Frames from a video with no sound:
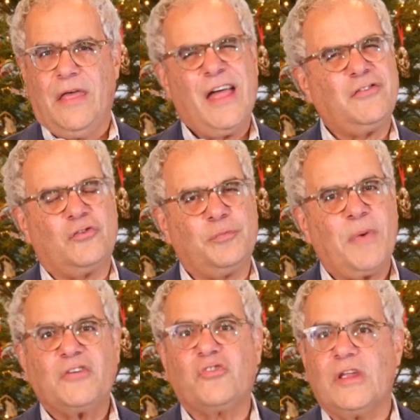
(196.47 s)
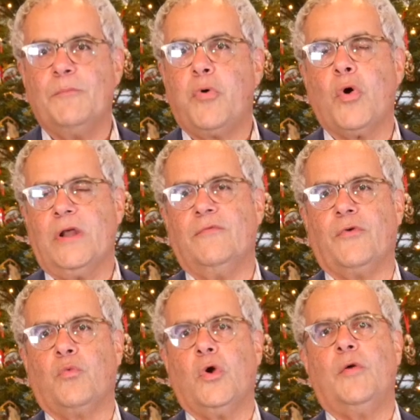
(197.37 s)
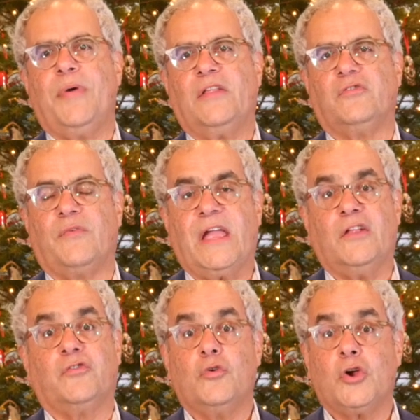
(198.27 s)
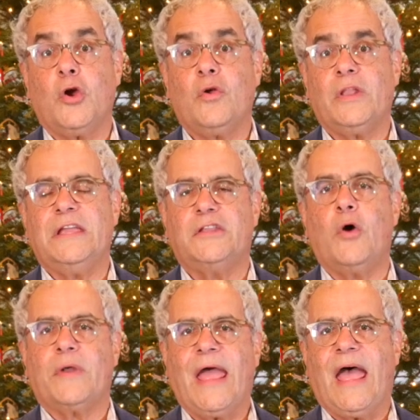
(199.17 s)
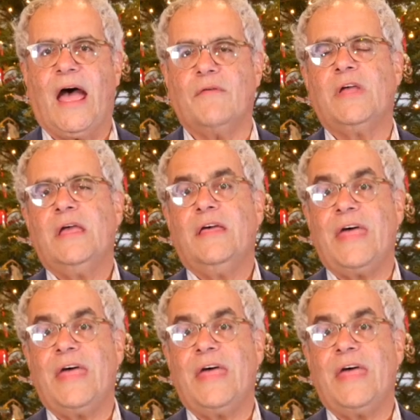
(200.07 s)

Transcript: That's especially important for rural Pennsylvanians who currently don't have